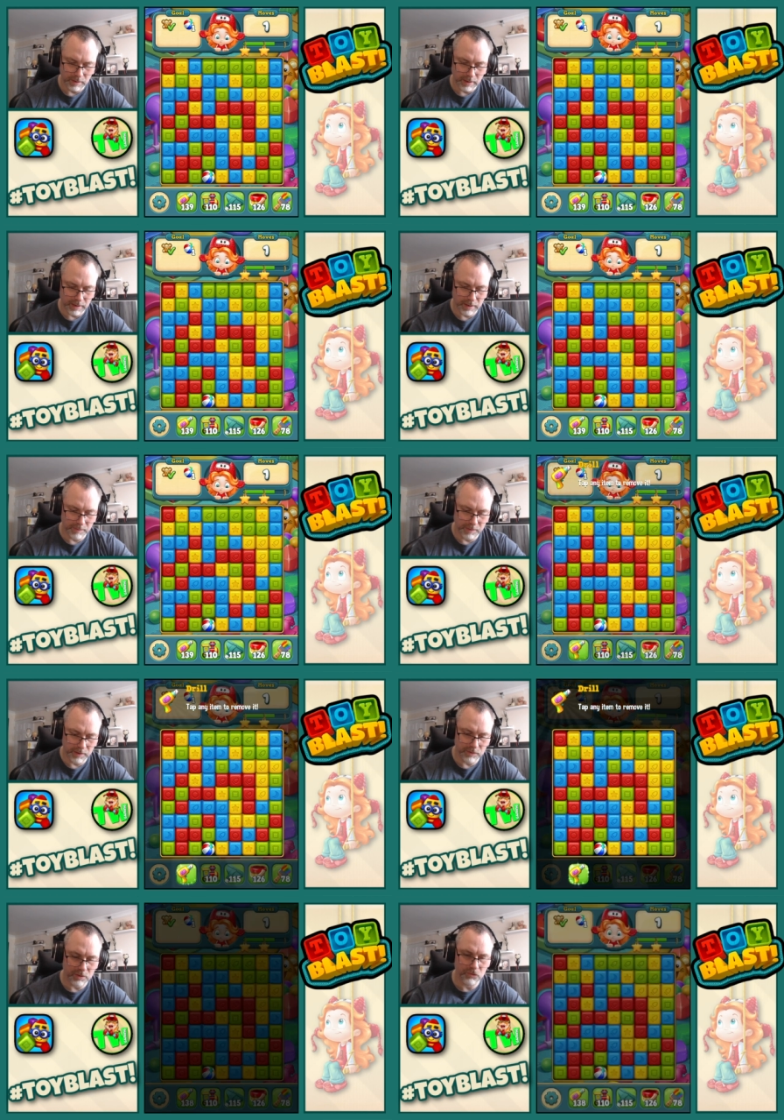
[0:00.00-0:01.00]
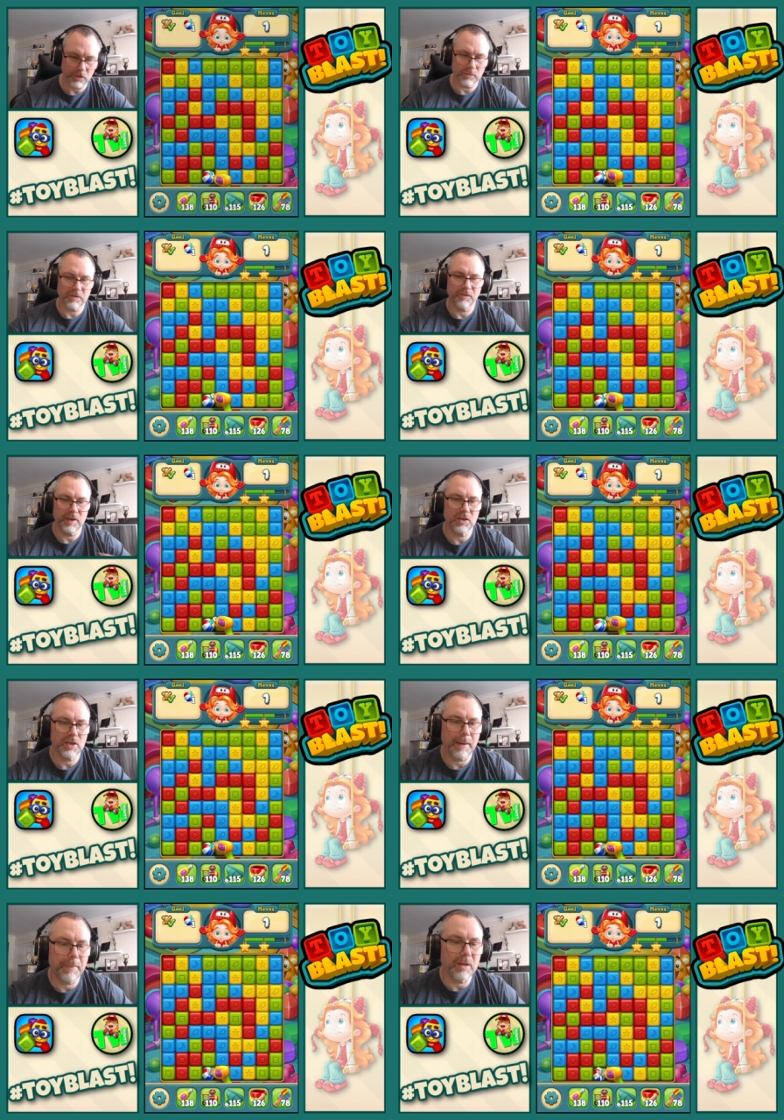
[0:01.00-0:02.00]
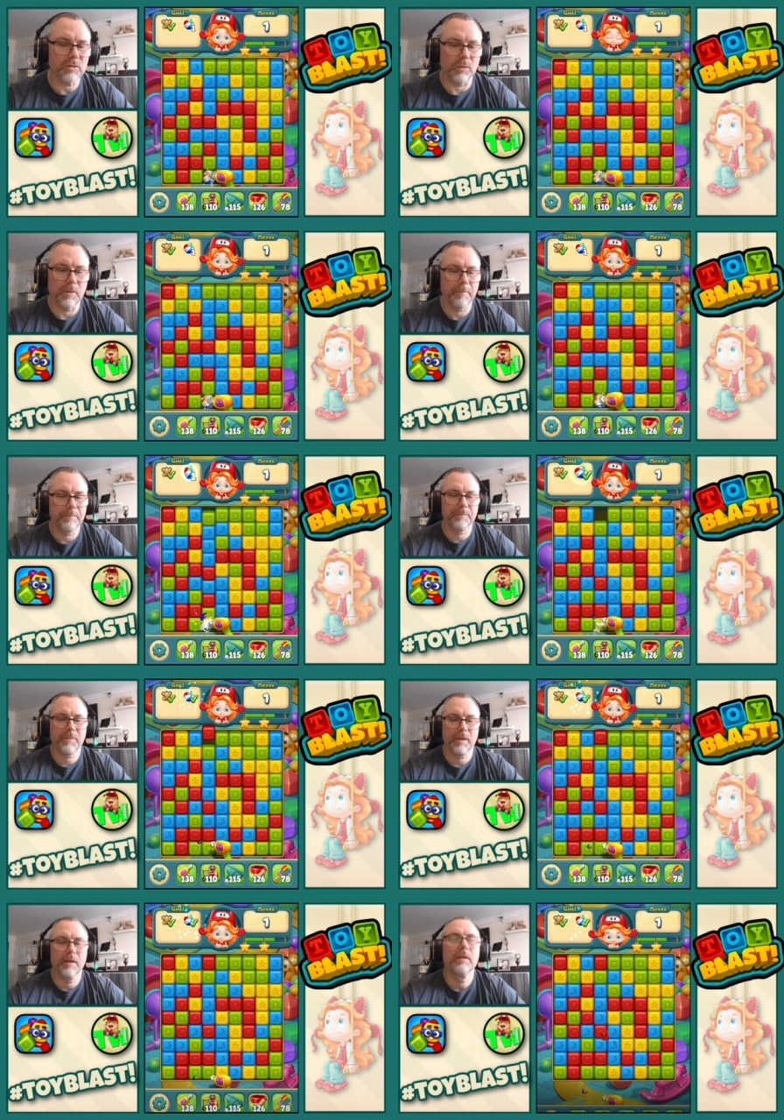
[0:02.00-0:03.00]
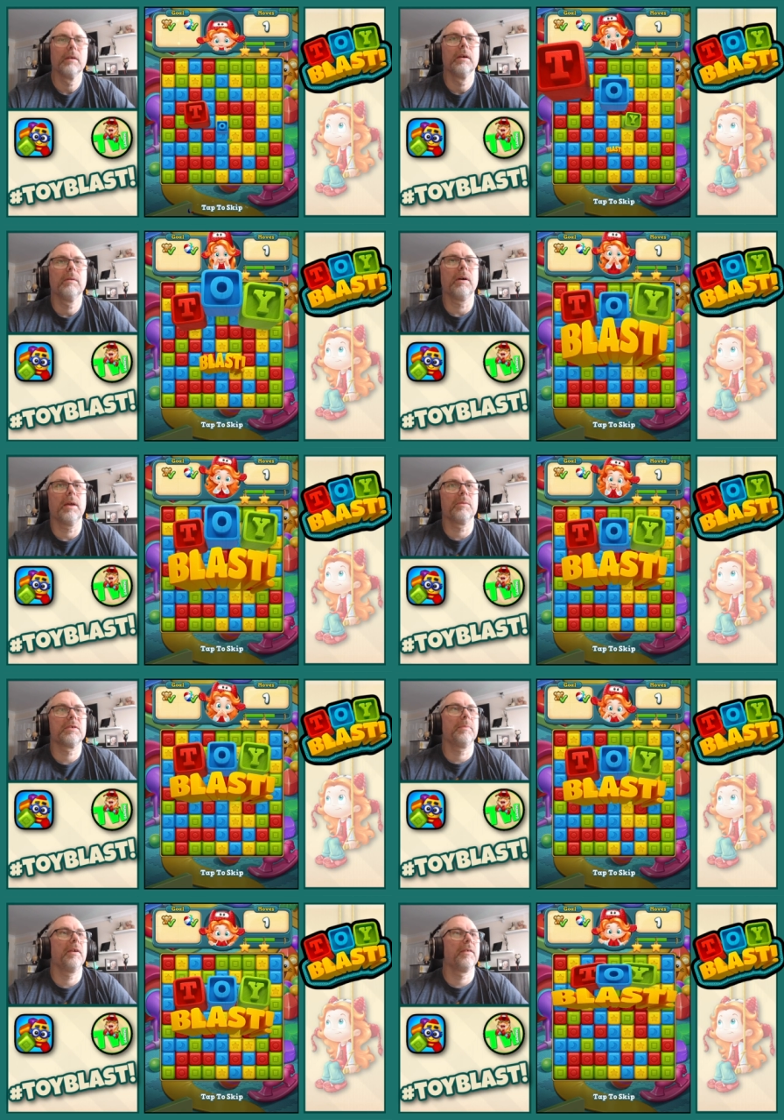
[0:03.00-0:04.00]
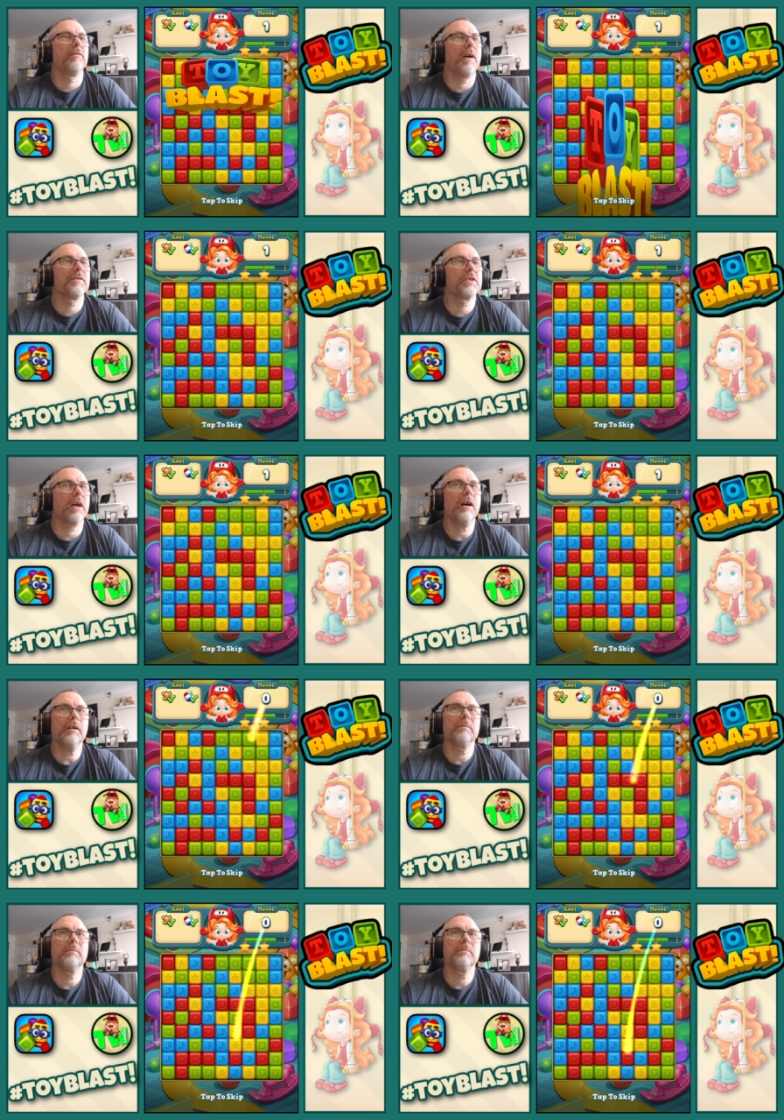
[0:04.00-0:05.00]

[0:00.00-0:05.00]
And we use a drill to finish that puzzle. Well, that was a bit of a rough start.